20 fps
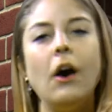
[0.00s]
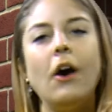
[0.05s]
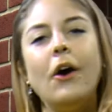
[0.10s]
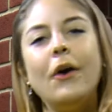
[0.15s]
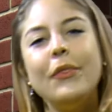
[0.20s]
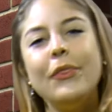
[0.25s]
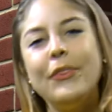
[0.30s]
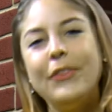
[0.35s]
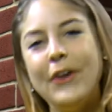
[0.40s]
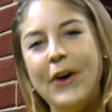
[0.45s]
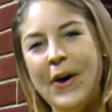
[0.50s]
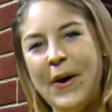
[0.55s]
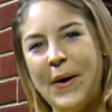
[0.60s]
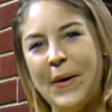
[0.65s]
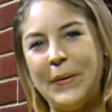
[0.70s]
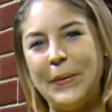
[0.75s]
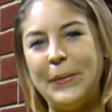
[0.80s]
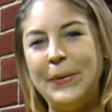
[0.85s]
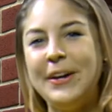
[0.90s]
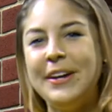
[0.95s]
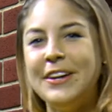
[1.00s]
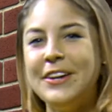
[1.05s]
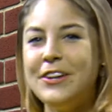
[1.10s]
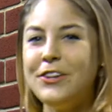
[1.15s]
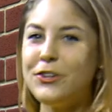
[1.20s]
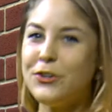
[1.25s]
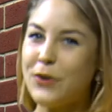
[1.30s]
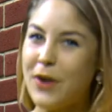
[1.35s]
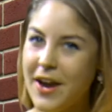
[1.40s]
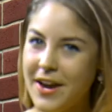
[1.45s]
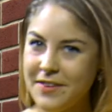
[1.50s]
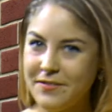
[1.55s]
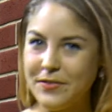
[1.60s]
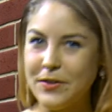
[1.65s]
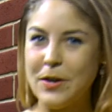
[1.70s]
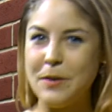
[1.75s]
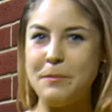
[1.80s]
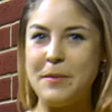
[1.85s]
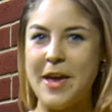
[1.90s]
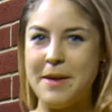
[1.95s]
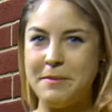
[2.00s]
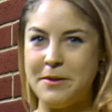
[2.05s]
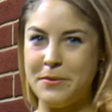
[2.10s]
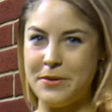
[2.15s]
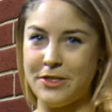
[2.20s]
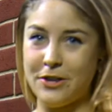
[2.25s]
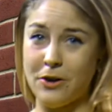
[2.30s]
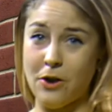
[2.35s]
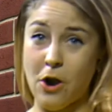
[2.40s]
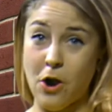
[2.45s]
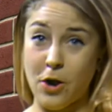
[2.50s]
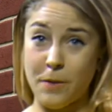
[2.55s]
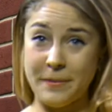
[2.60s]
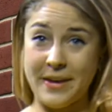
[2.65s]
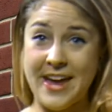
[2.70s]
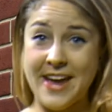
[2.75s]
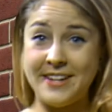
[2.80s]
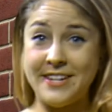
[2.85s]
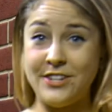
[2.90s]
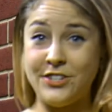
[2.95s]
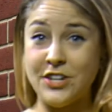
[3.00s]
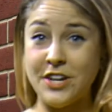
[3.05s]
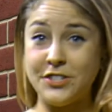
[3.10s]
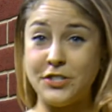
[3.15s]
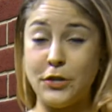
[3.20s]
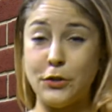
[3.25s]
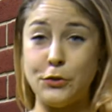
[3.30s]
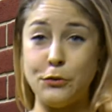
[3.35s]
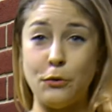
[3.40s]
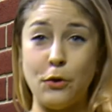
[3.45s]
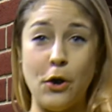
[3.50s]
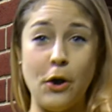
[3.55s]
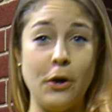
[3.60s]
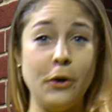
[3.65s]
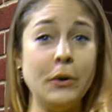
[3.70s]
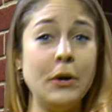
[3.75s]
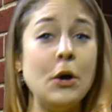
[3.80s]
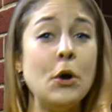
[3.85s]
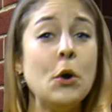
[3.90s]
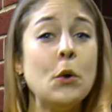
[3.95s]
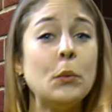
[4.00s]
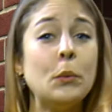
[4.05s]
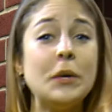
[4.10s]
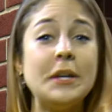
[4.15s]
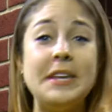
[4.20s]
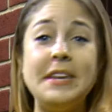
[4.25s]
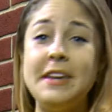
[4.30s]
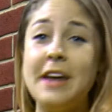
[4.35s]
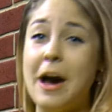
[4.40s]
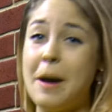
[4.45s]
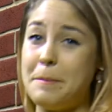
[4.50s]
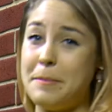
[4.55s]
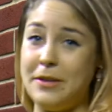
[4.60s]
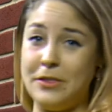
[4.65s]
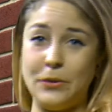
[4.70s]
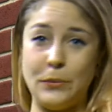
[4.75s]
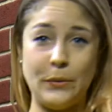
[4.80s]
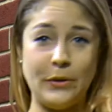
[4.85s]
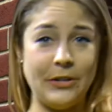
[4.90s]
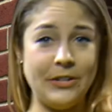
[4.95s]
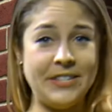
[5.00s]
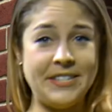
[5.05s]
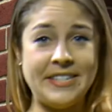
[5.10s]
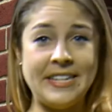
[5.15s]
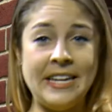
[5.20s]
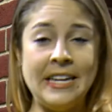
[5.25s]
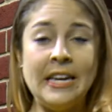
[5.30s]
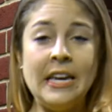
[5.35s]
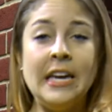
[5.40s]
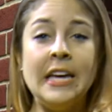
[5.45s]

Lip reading: Although, trying for a baby with her arm candy Justin Theroux would not be the worst.